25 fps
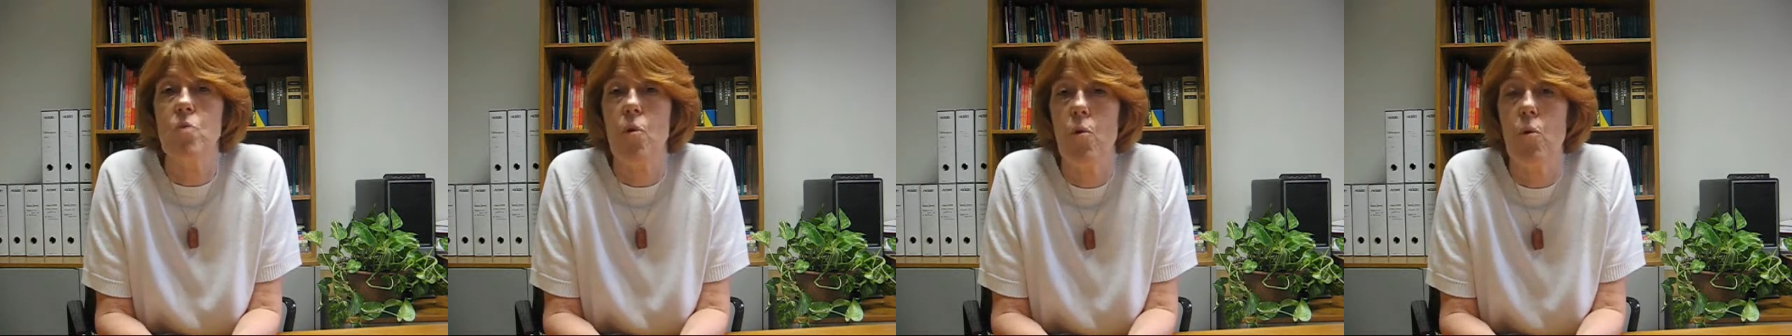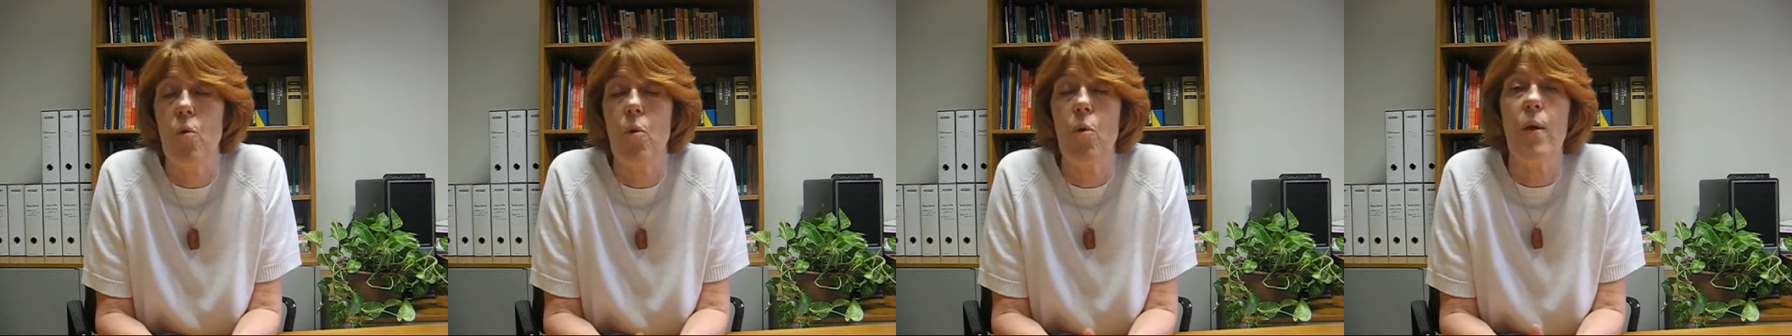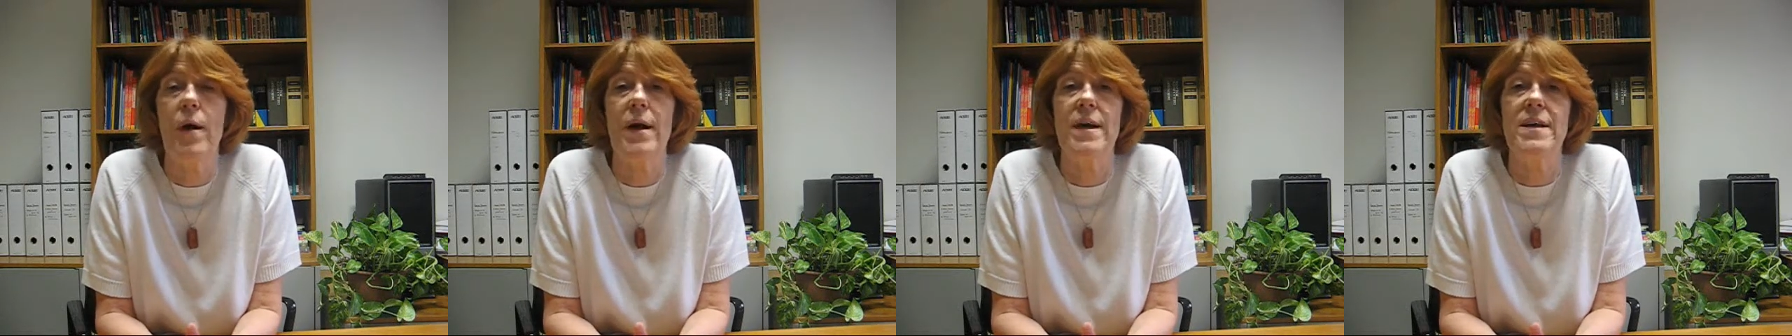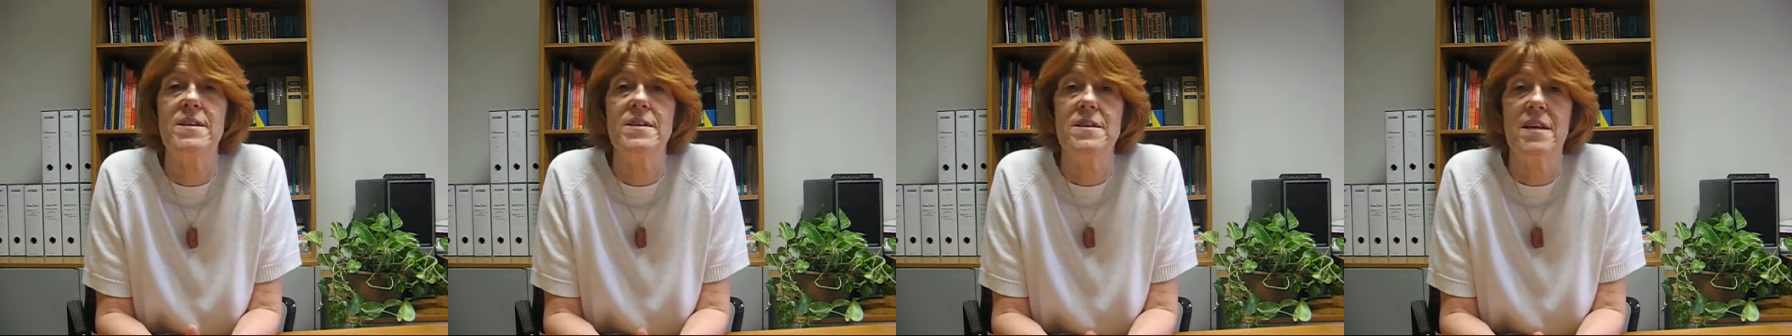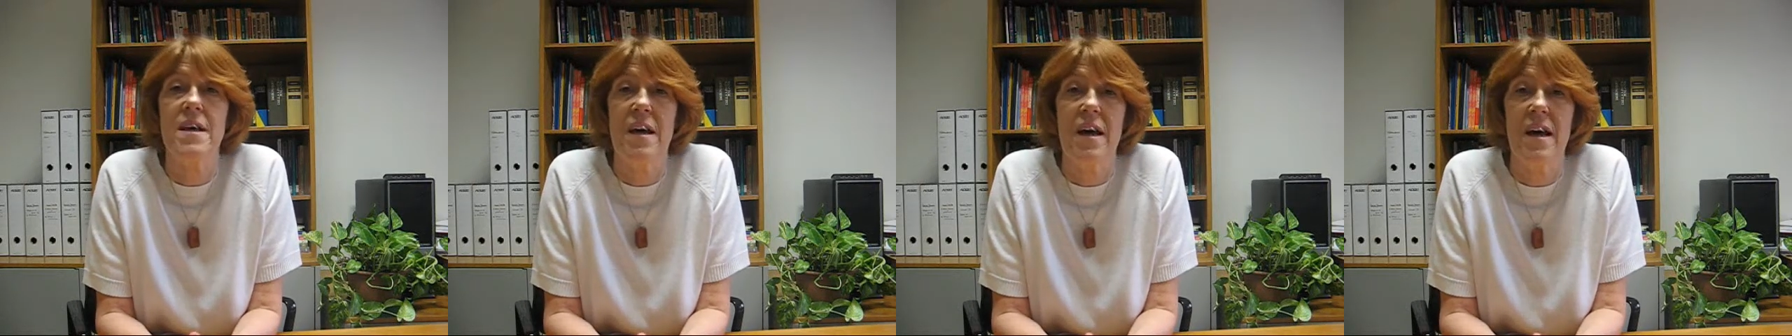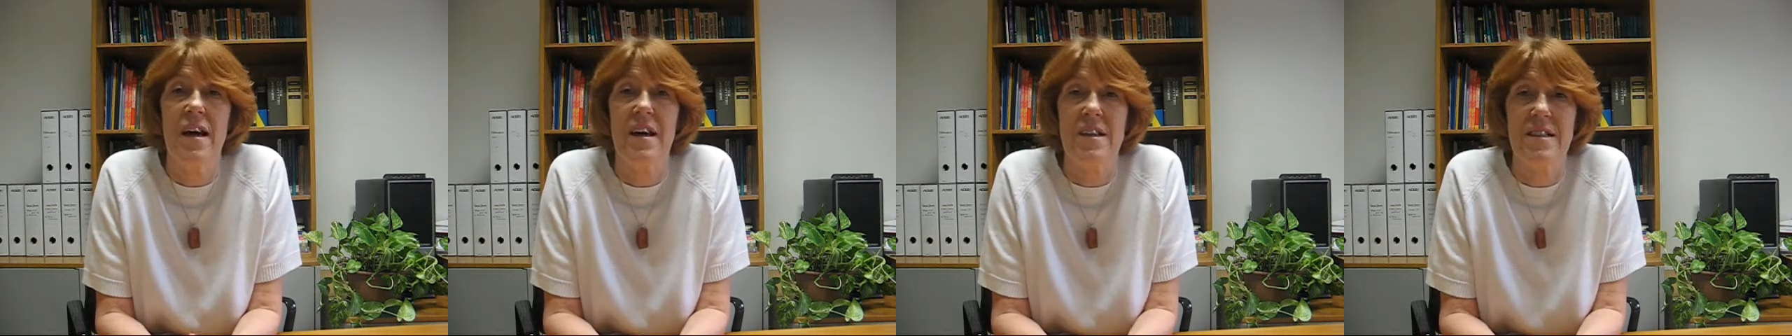always
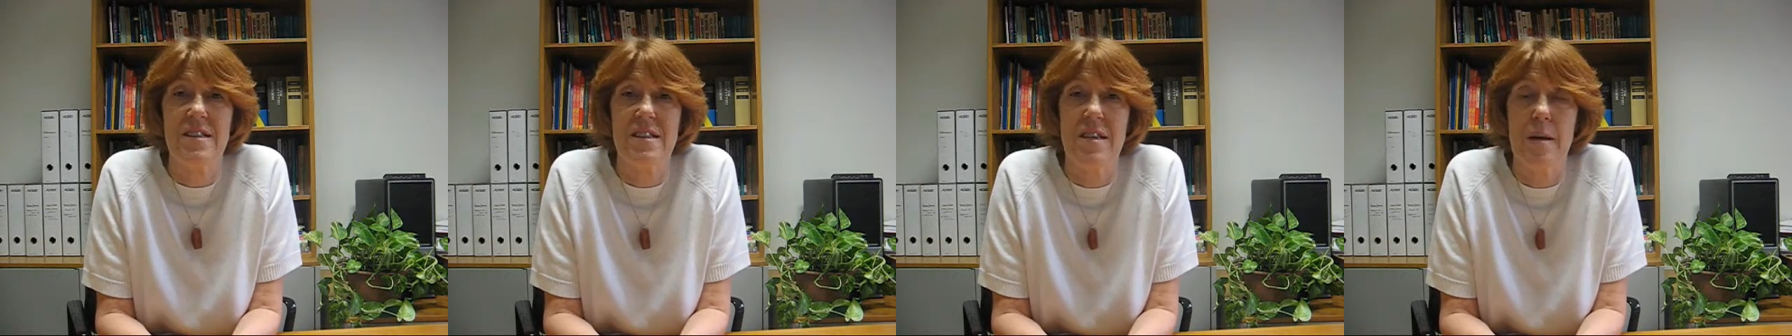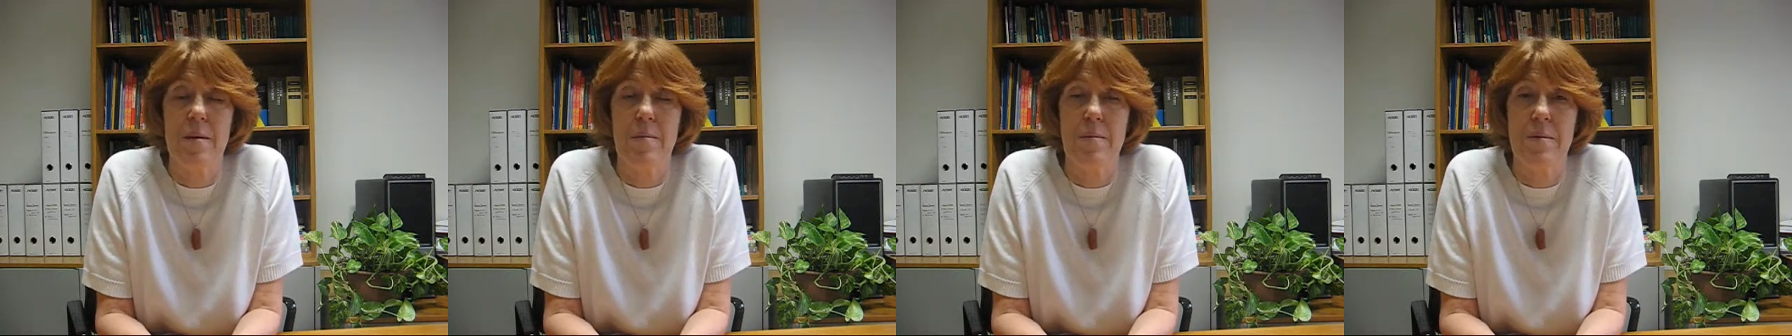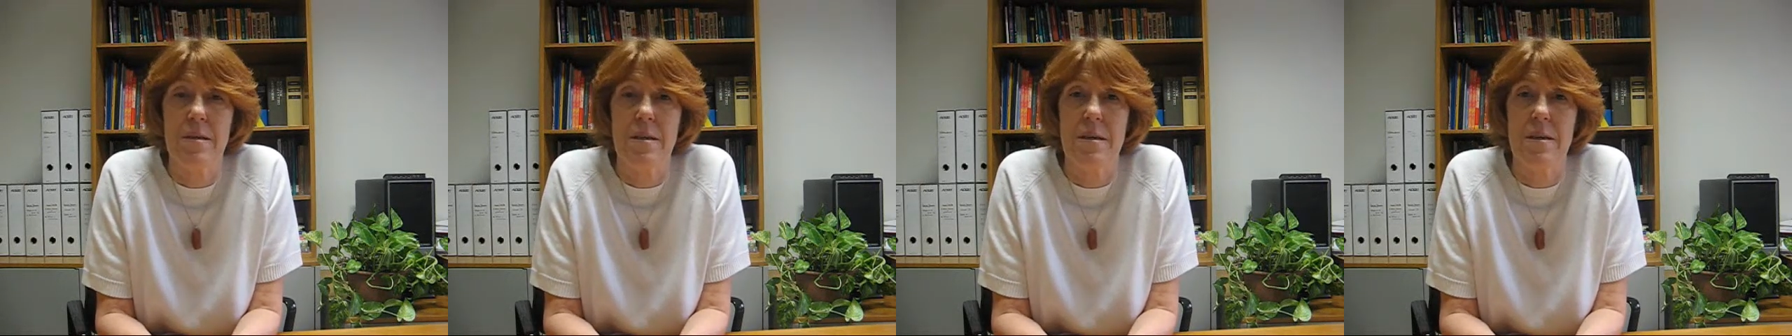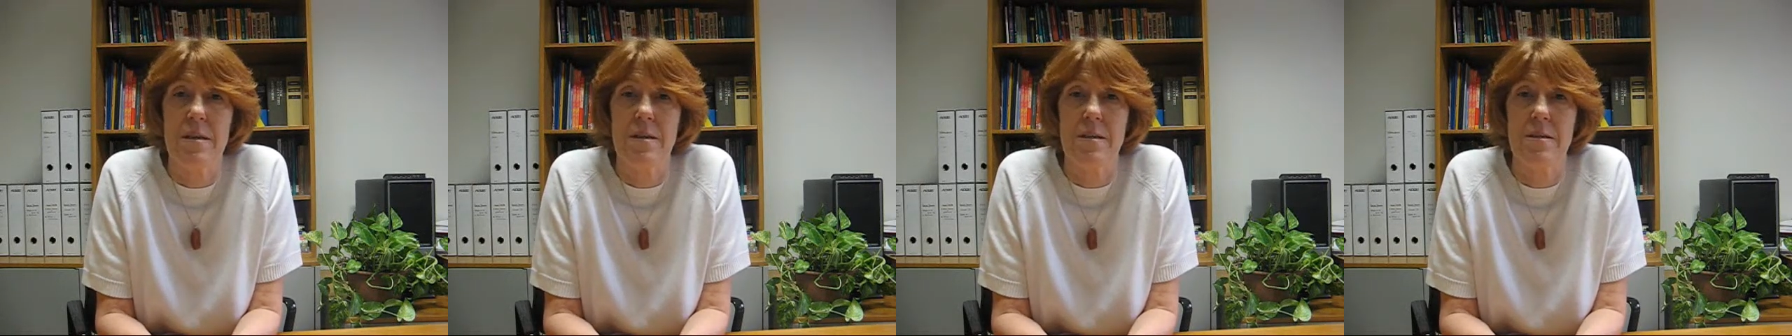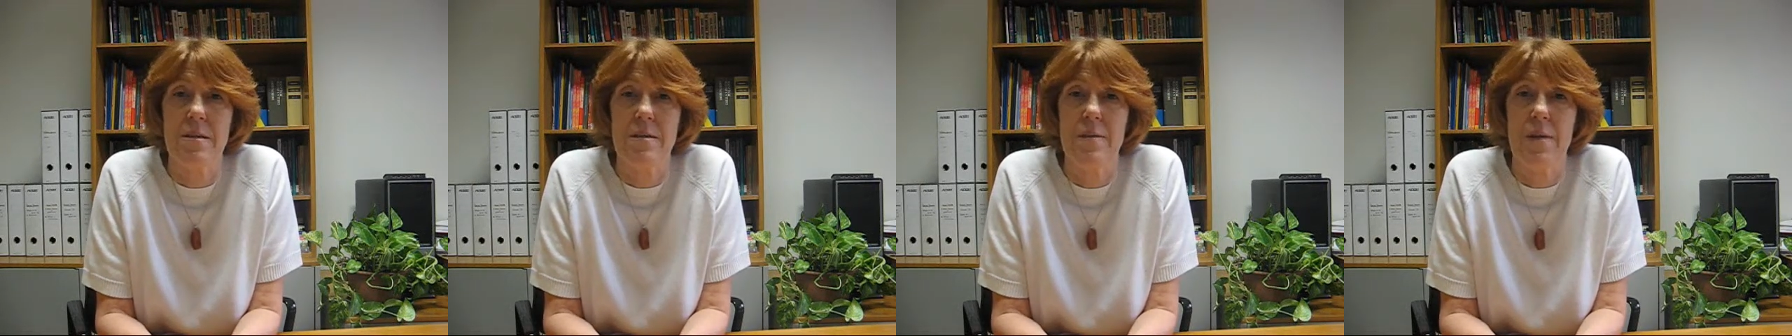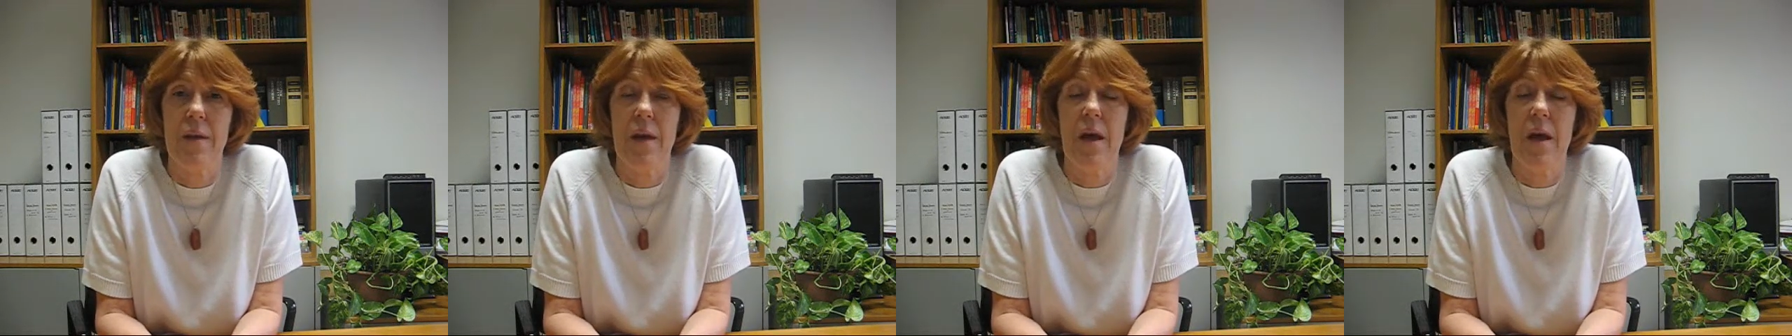accept it.